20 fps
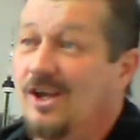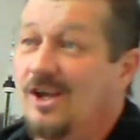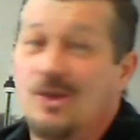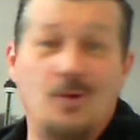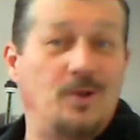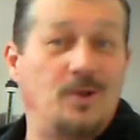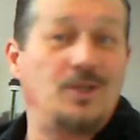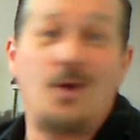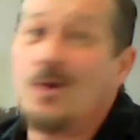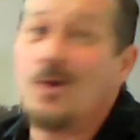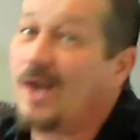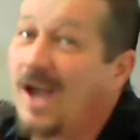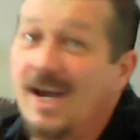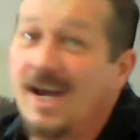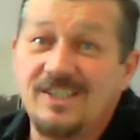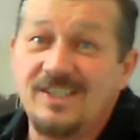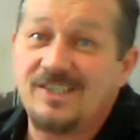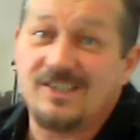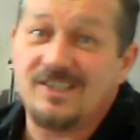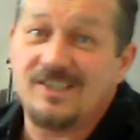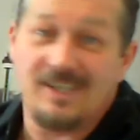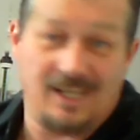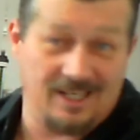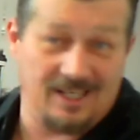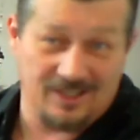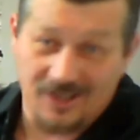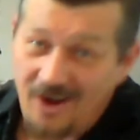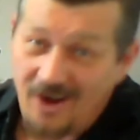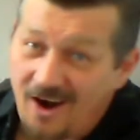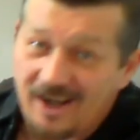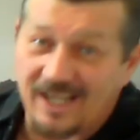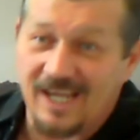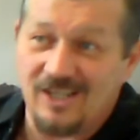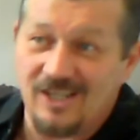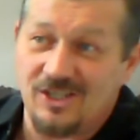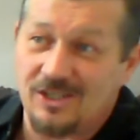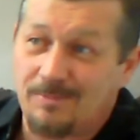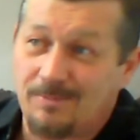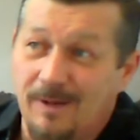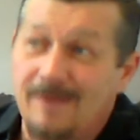There were no guns in the Dark
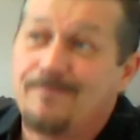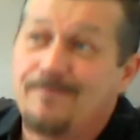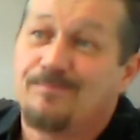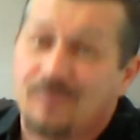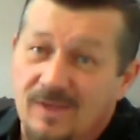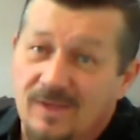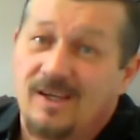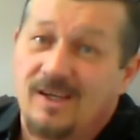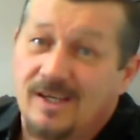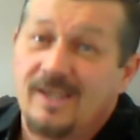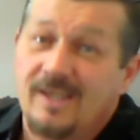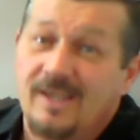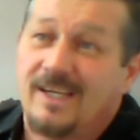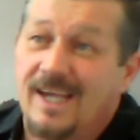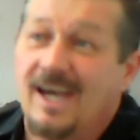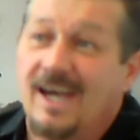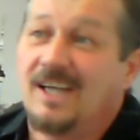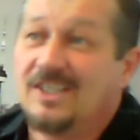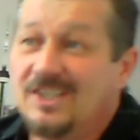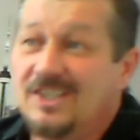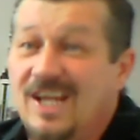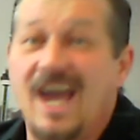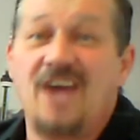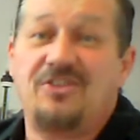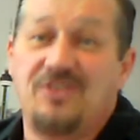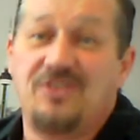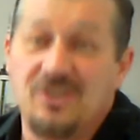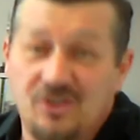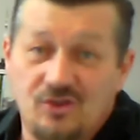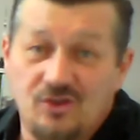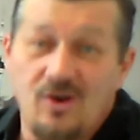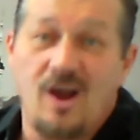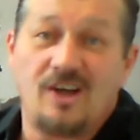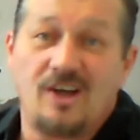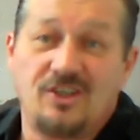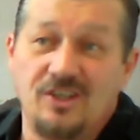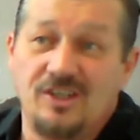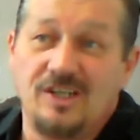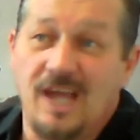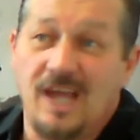Ages, but yeah, death,
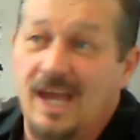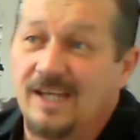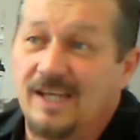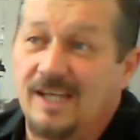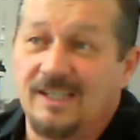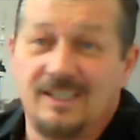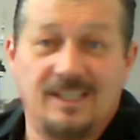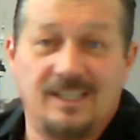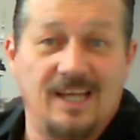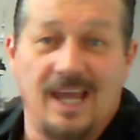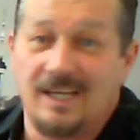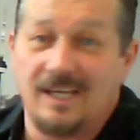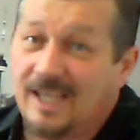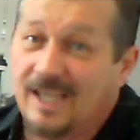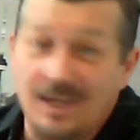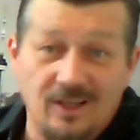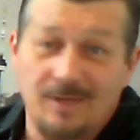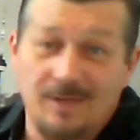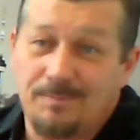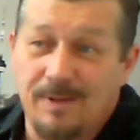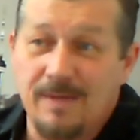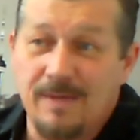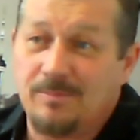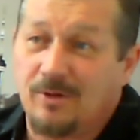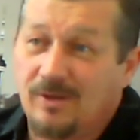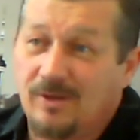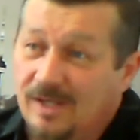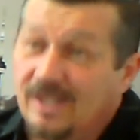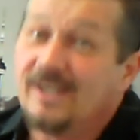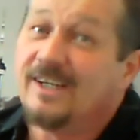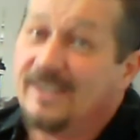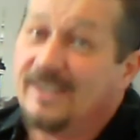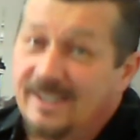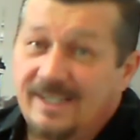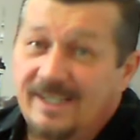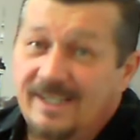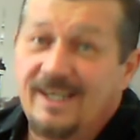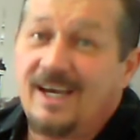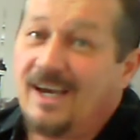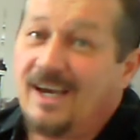destruction, and killing people,
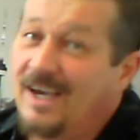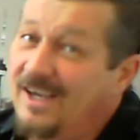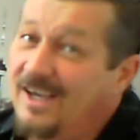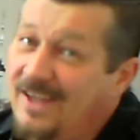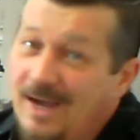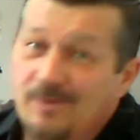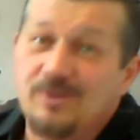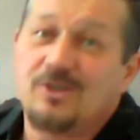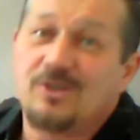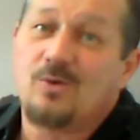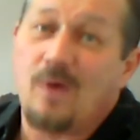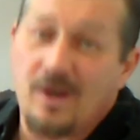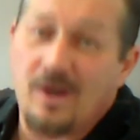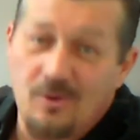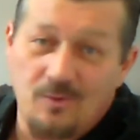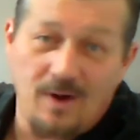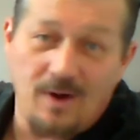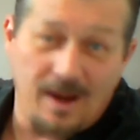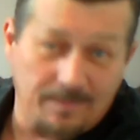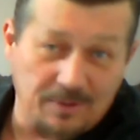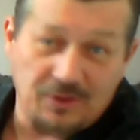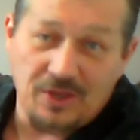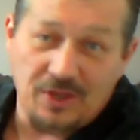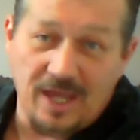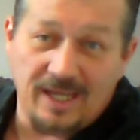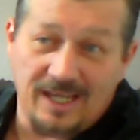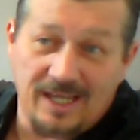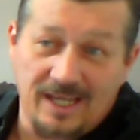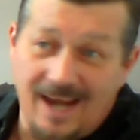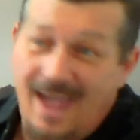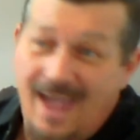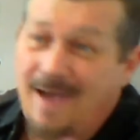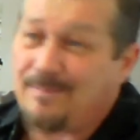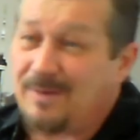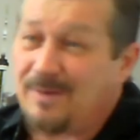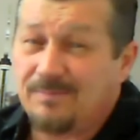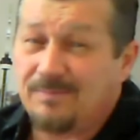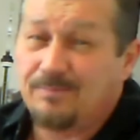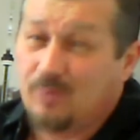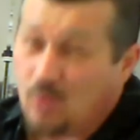yeah, that was quite a rampant thing. It
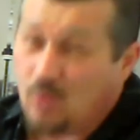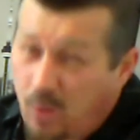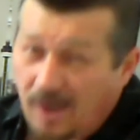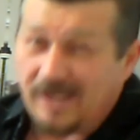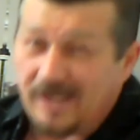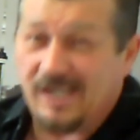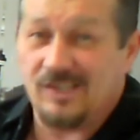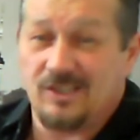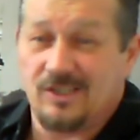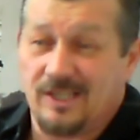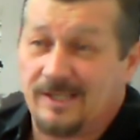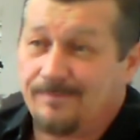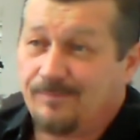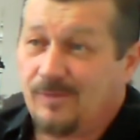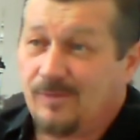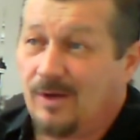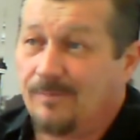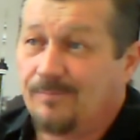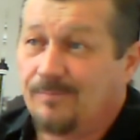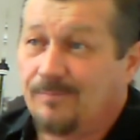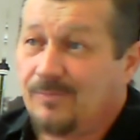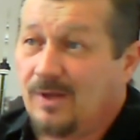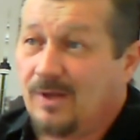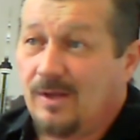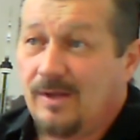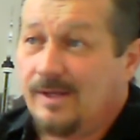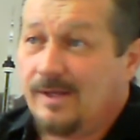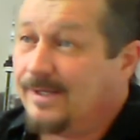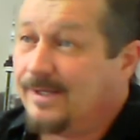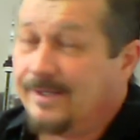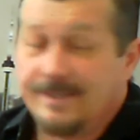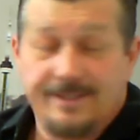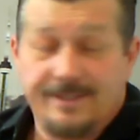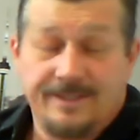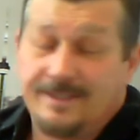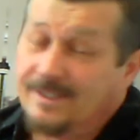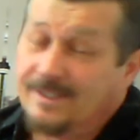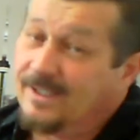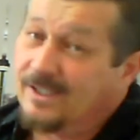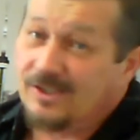happened quite easily. You know,
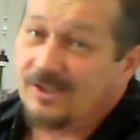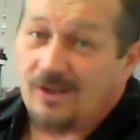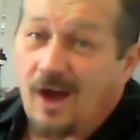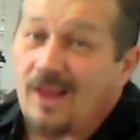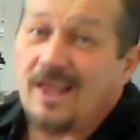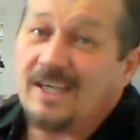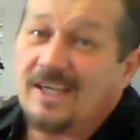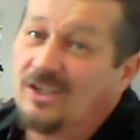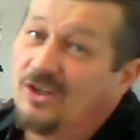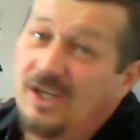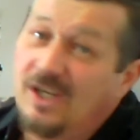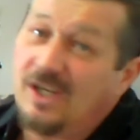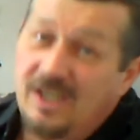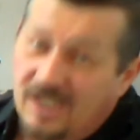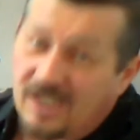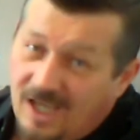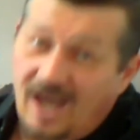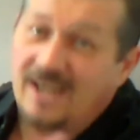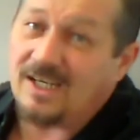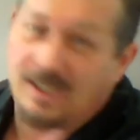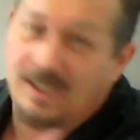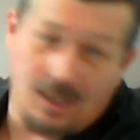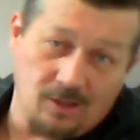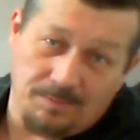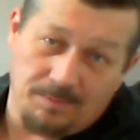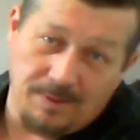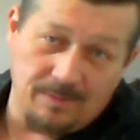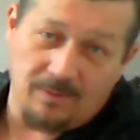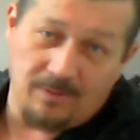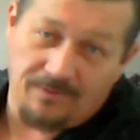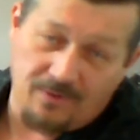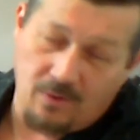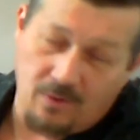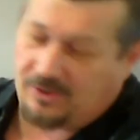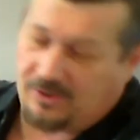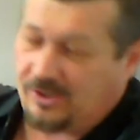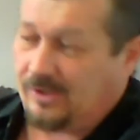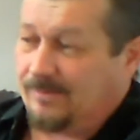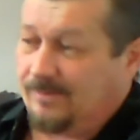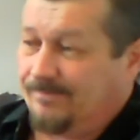it's not like you need a gun to kill people,
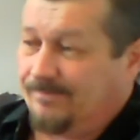folks.